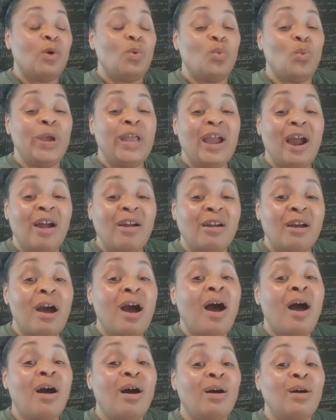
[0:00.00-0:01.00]
We are
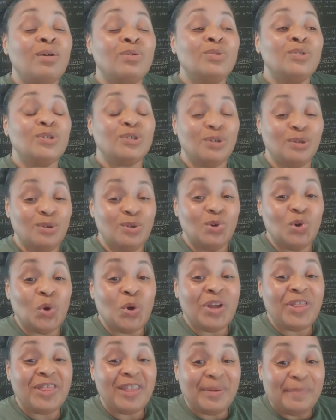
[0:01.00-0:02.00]
called
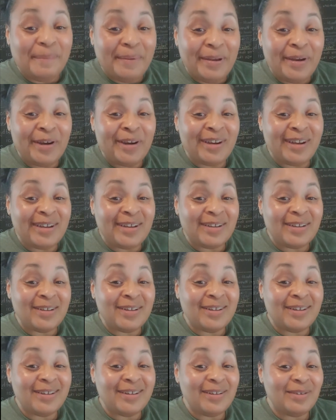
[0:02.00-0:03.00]
North
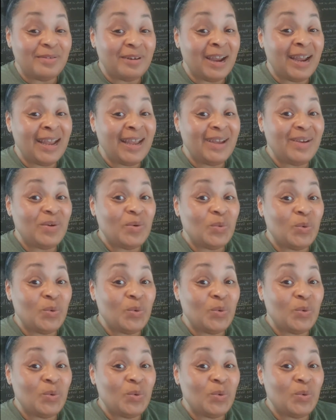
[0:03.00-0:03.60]
America, right?